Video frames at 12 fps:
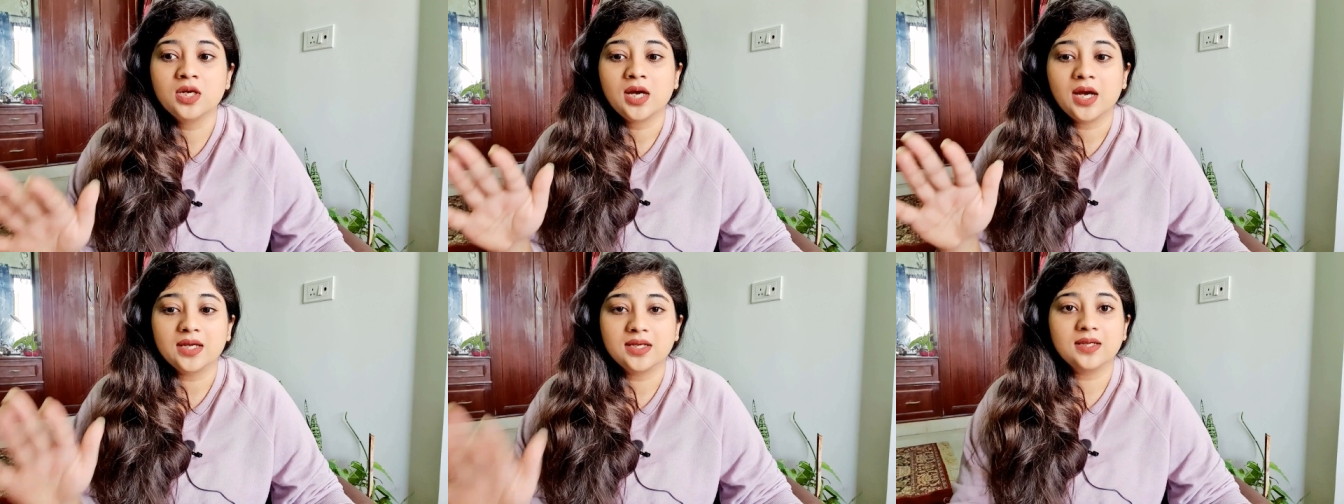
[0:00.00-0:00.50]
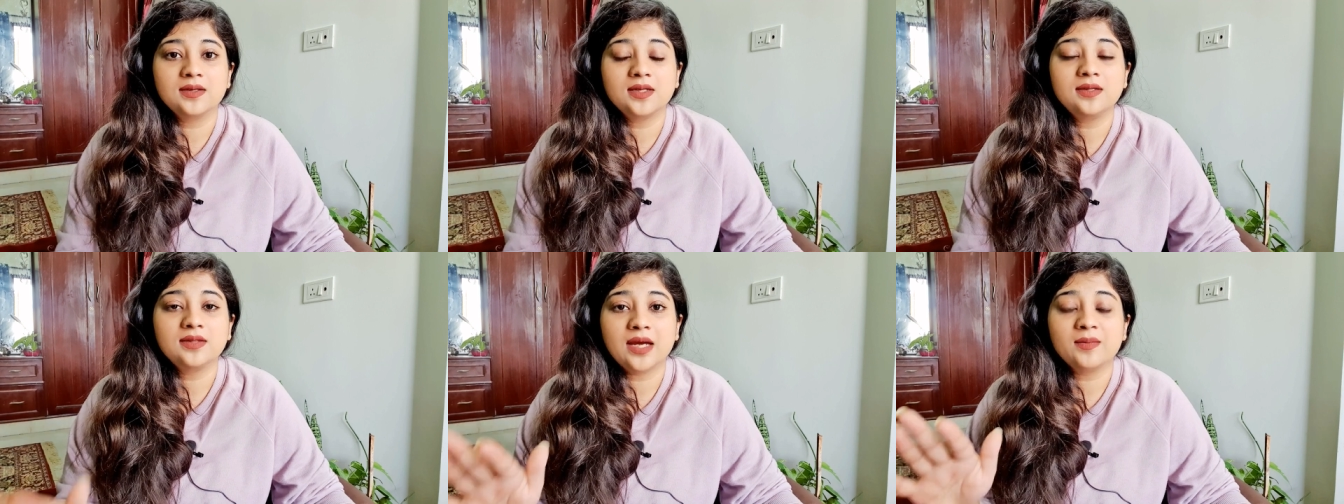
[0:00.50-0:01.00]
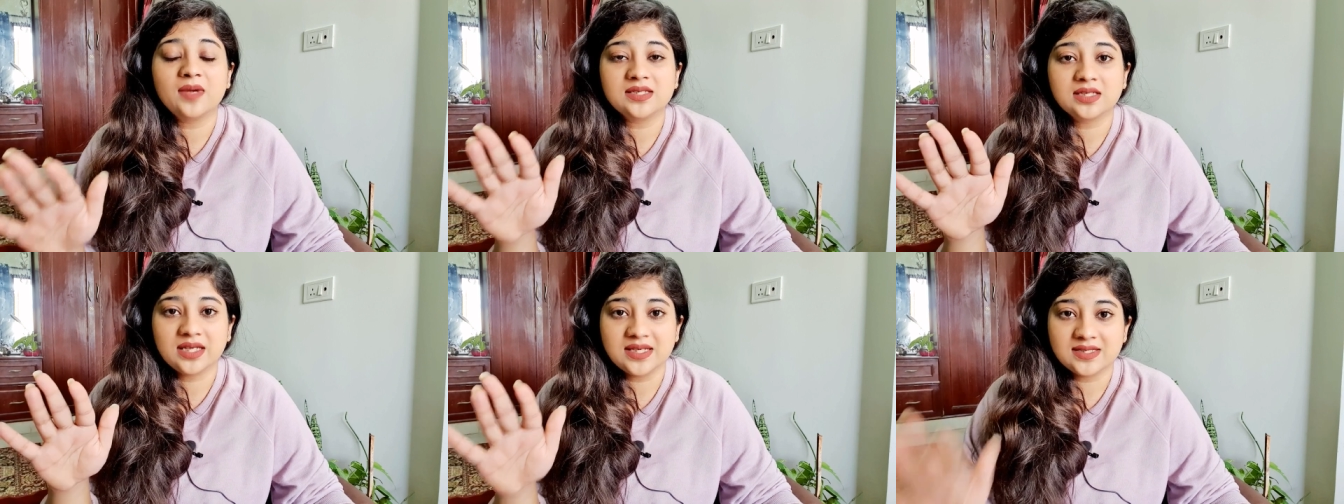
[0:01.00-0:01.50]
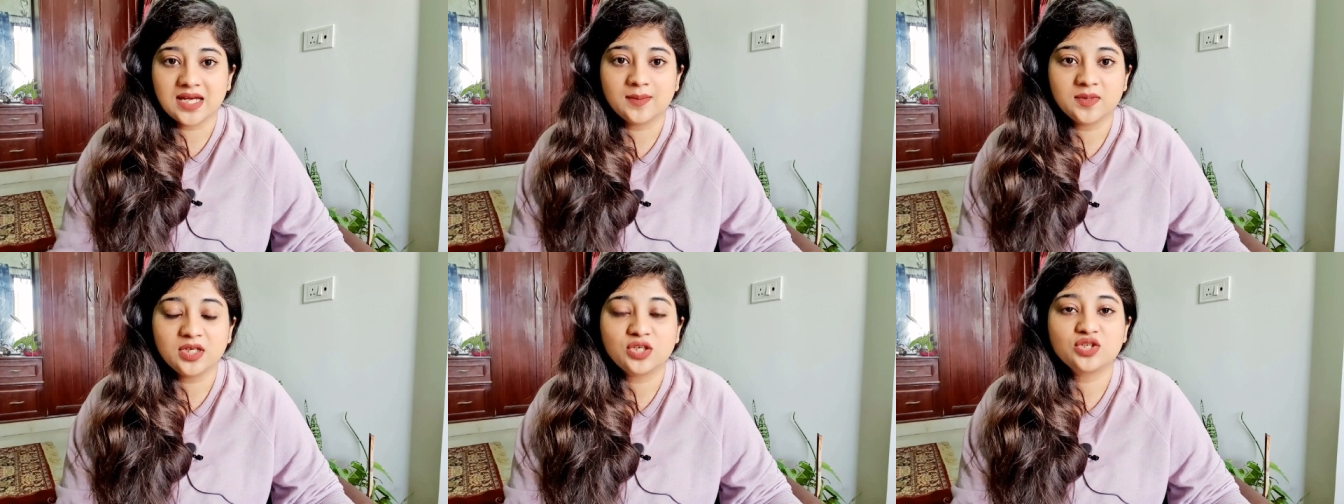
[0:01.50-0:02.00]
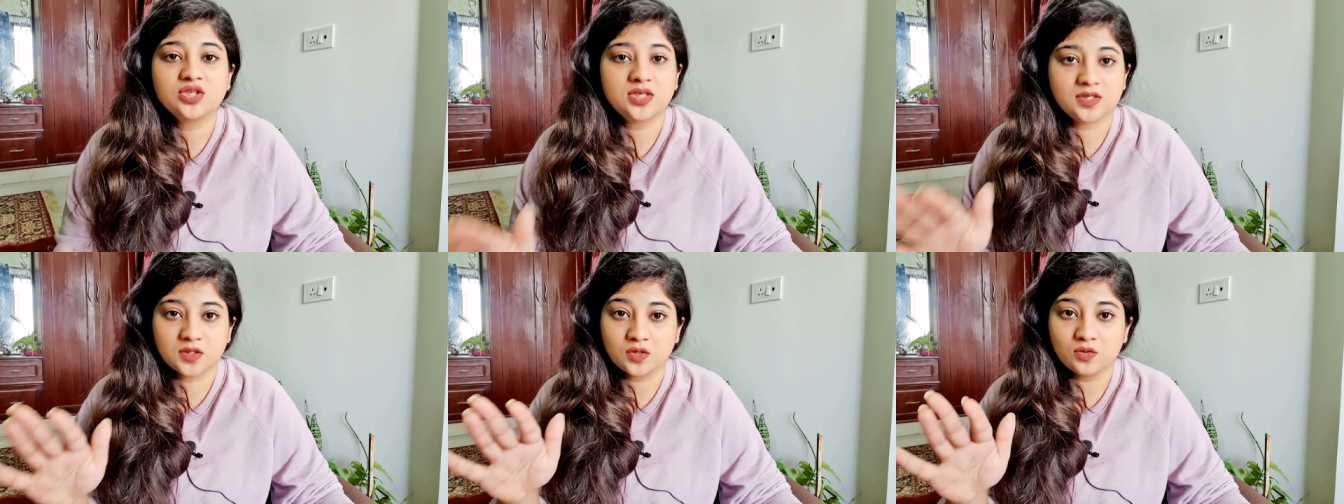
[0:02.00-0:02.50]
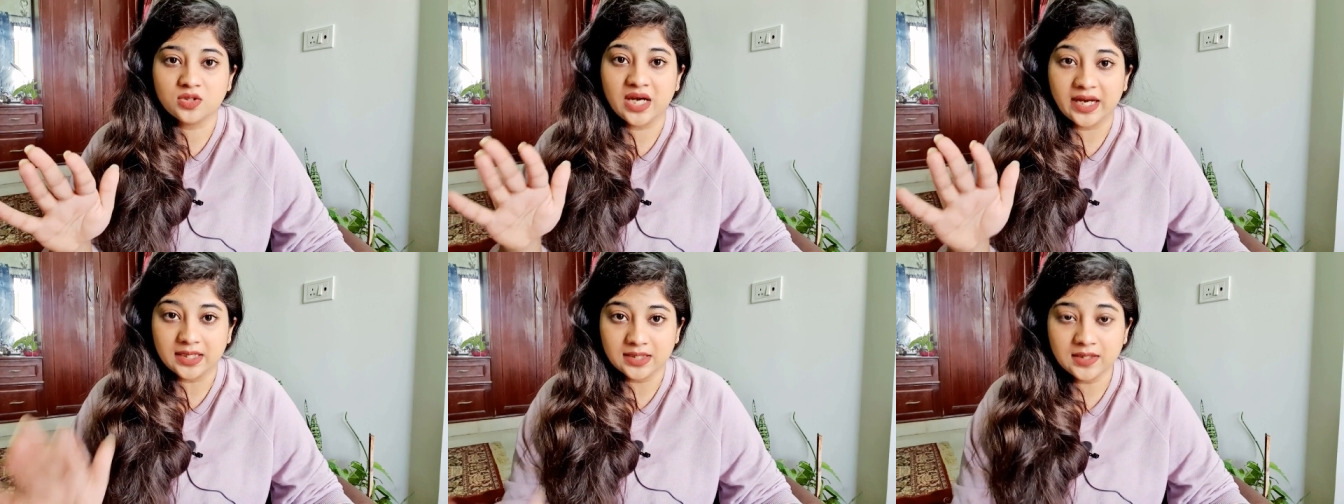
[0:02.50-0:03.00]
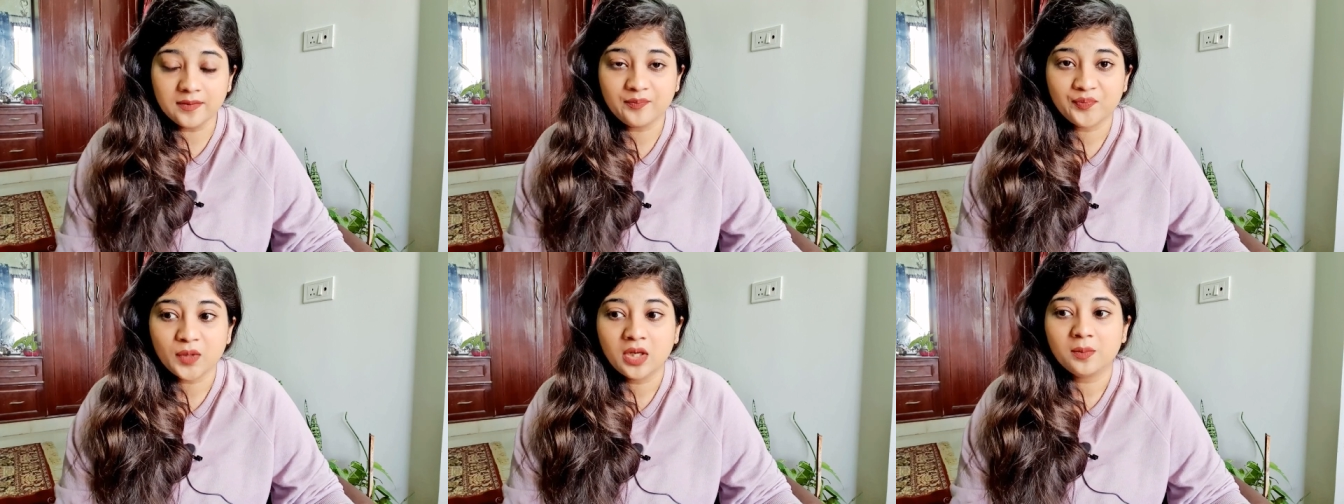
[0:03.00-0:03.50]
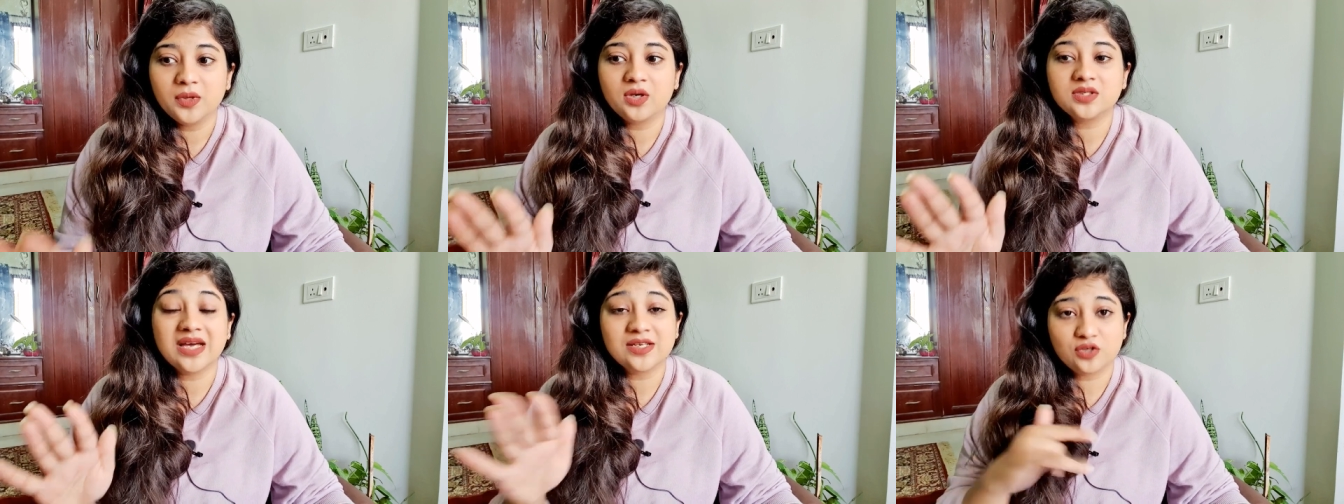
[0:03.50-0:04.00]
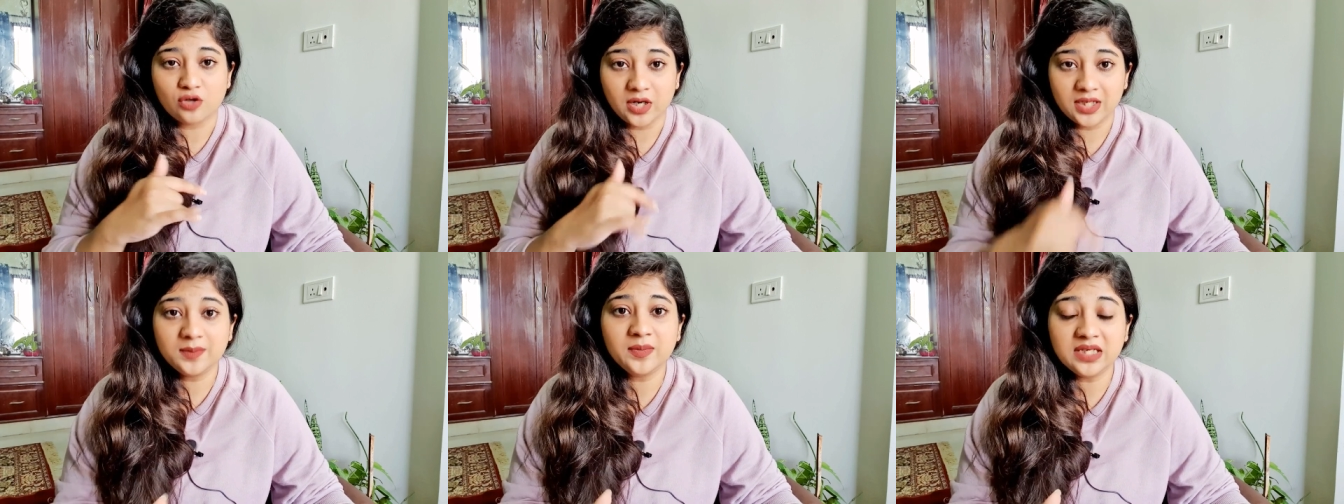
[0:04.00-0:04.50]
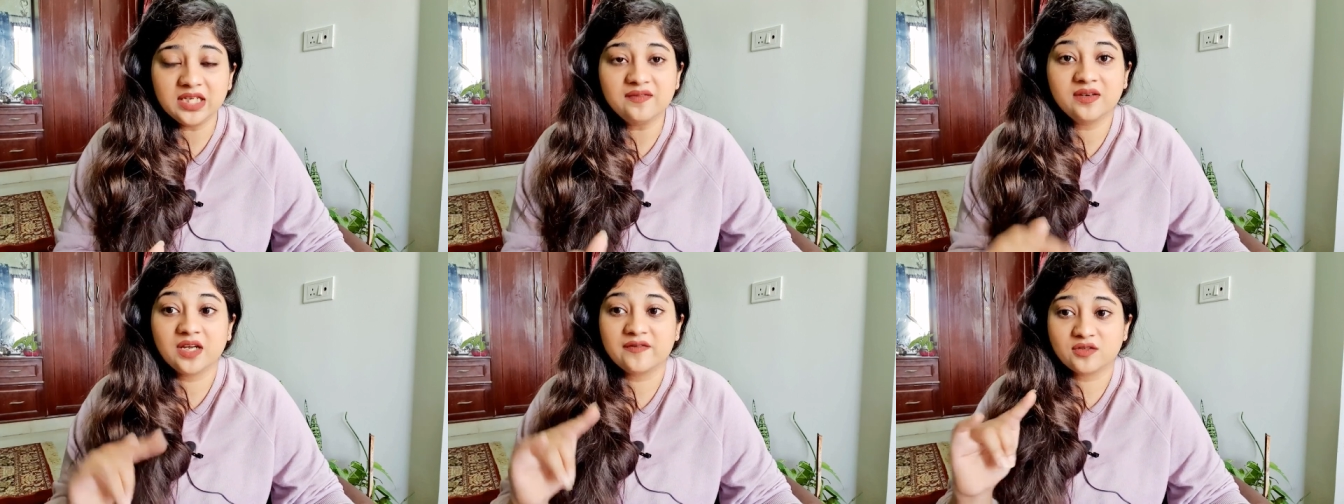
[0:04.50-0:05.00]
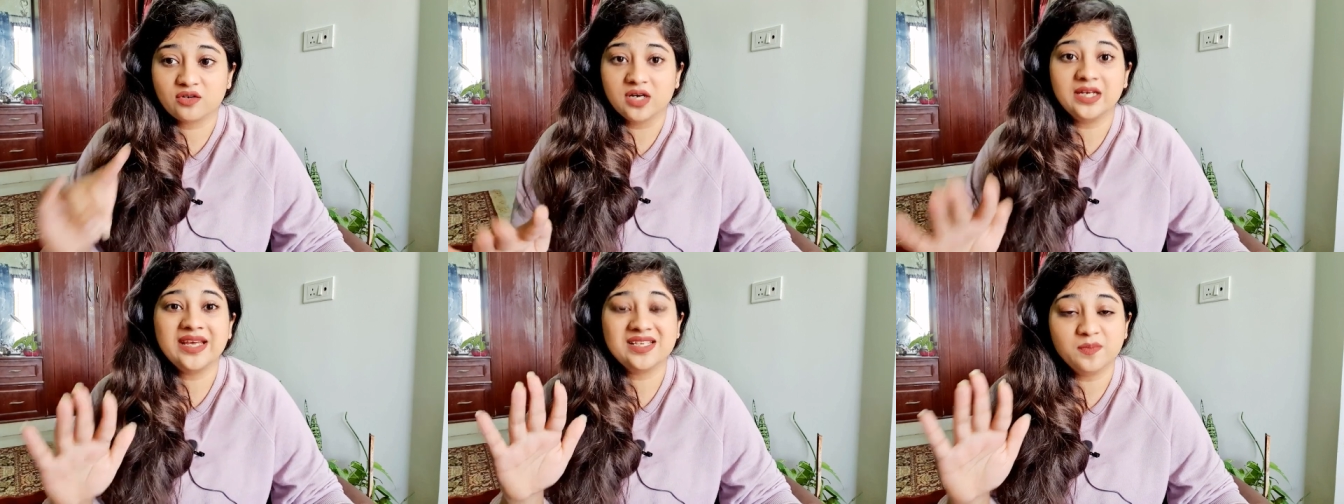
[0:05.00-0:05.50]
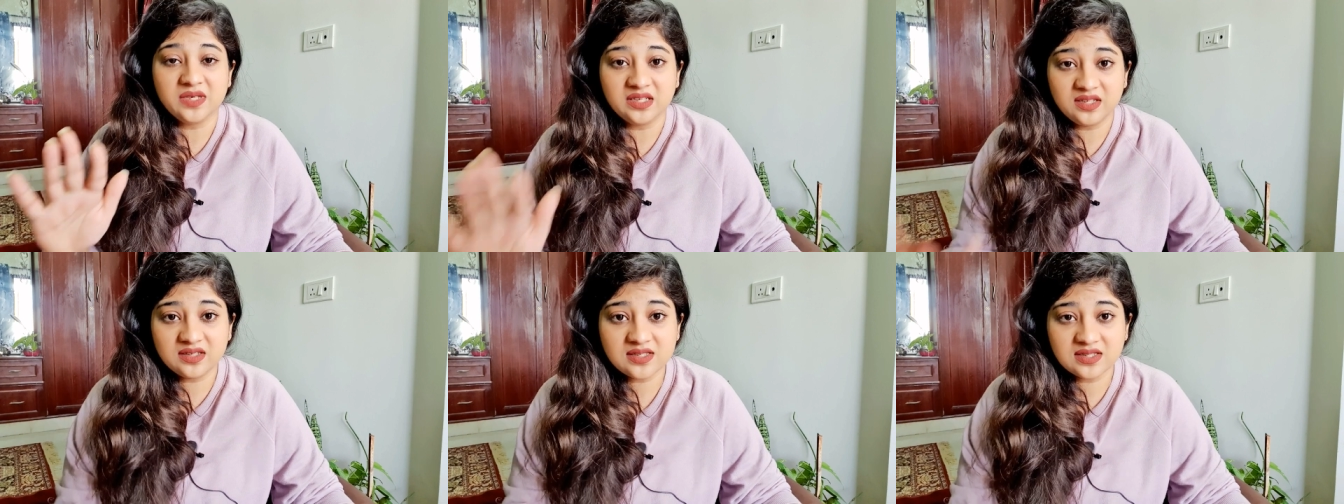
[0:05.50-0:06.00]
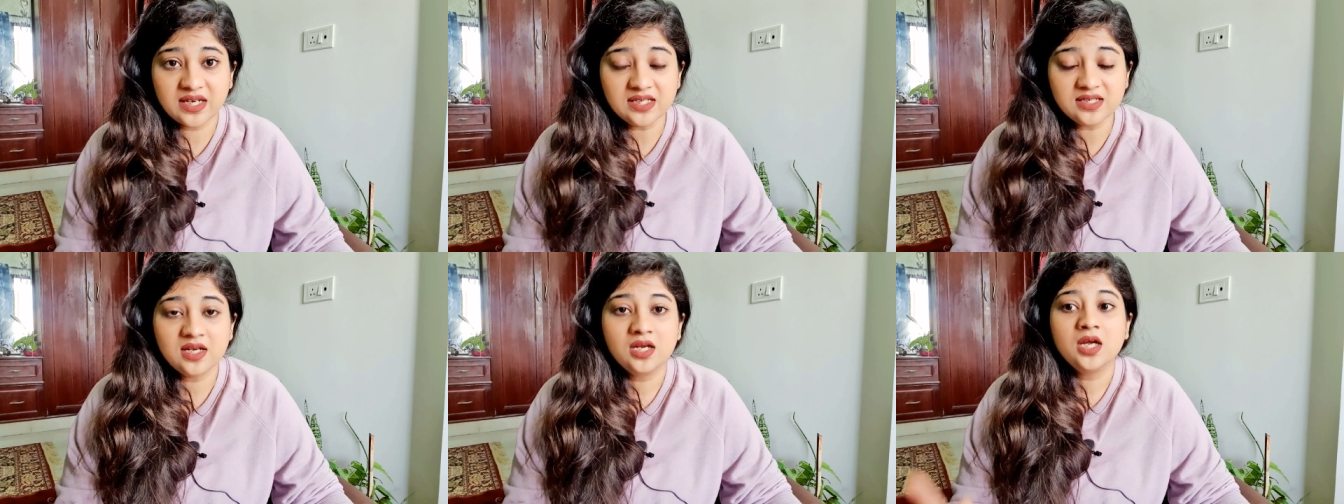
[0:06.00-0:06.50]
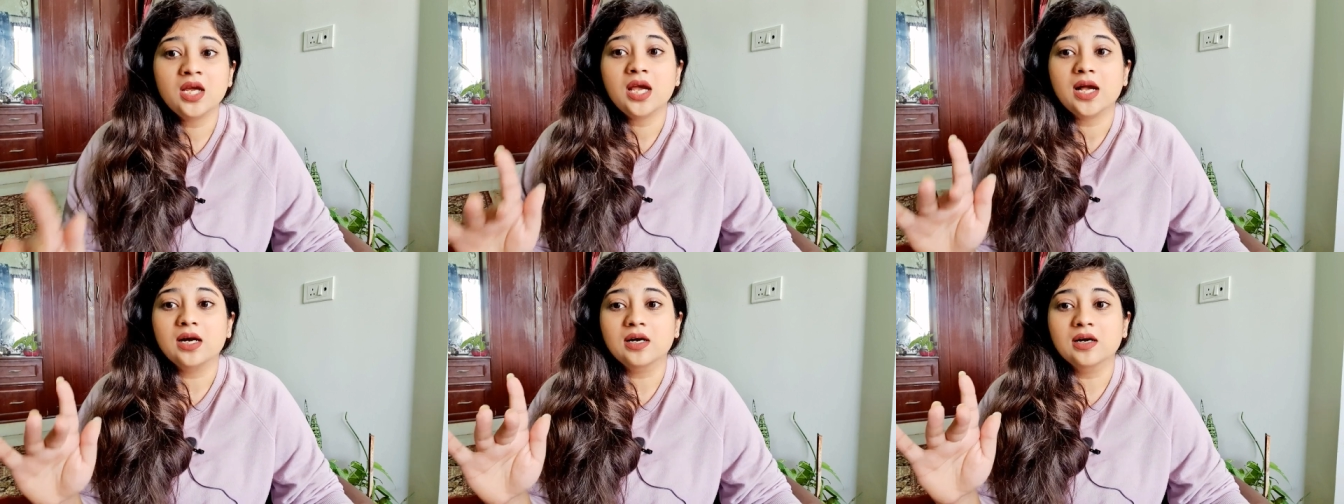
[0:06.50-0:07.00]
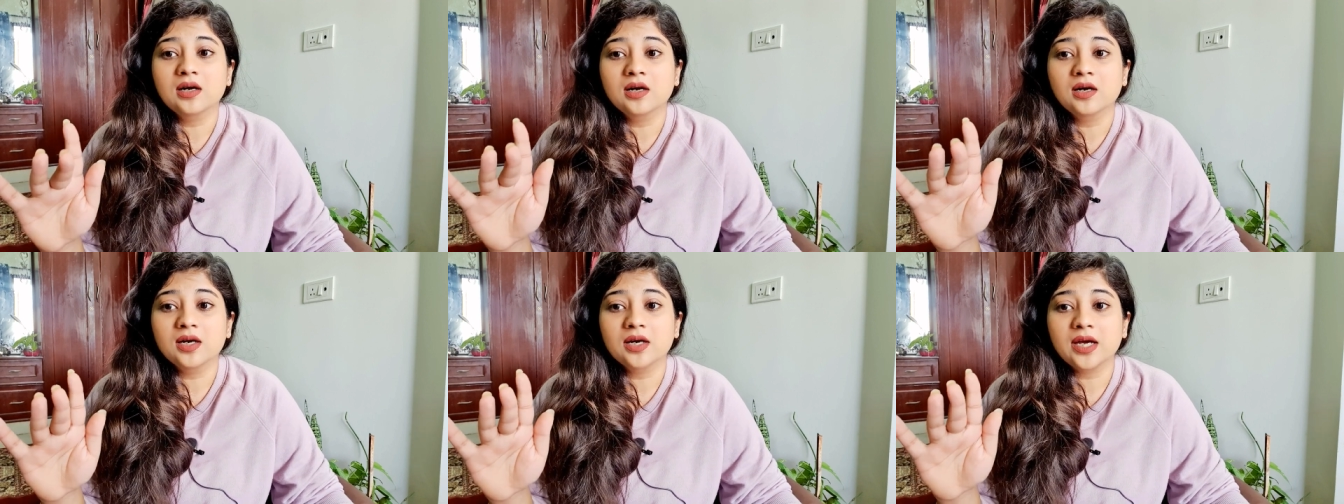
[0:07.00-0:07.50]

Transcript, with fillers: attempting them as an examination is a good idea because I strongly believe and I've strongly experienced that uh,